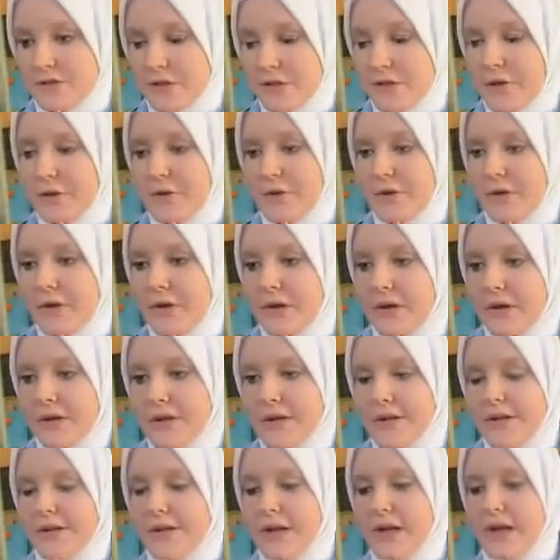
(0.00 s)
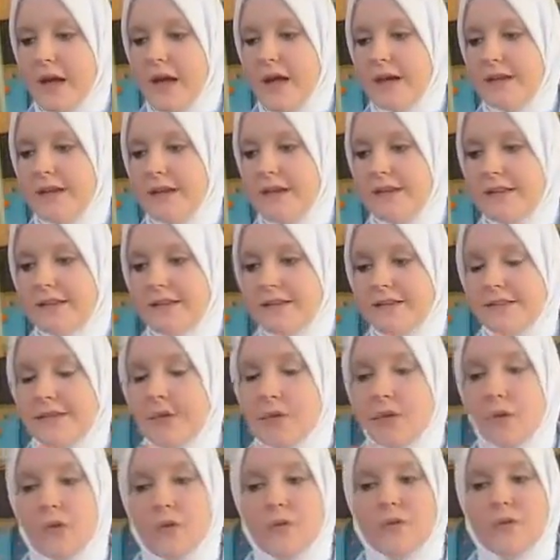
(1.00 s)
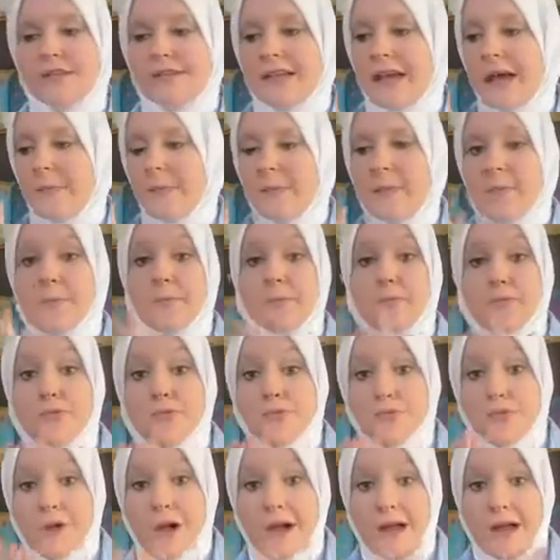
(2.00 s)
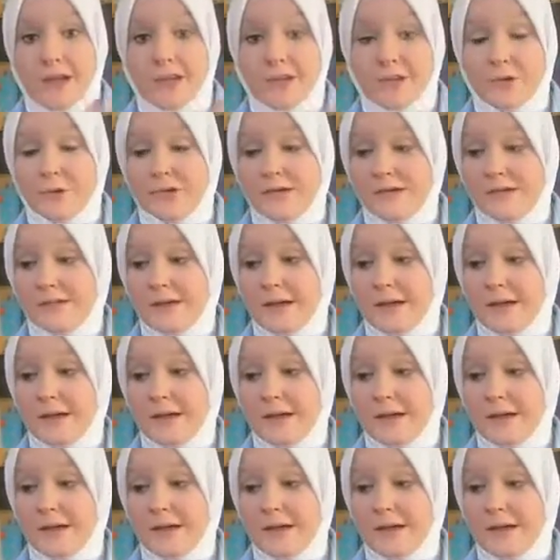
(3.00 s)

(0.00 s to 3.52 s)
So, yeah, it's all this happened prior to